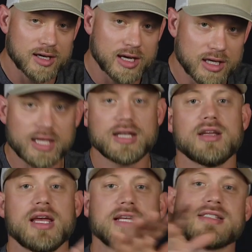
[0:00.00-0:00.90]
and then
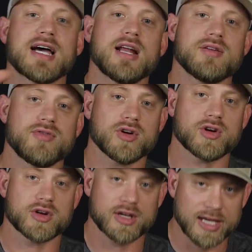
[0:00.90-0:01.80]
inside of
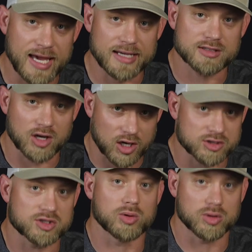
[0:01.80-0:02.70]
your case
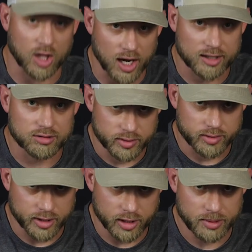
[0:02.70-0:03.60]
also locked.
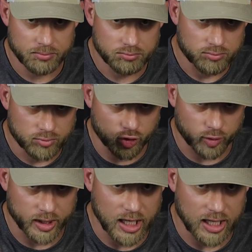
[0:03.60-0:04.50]
You hear me?
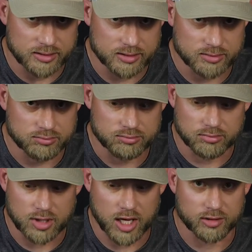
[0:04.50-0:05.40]
3 locks.
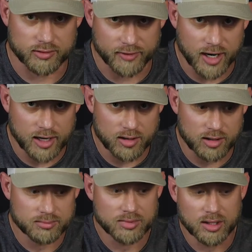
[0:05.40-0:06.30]
Lock on the
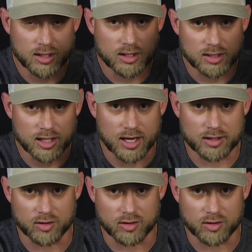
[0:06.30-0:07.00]
firearm, lock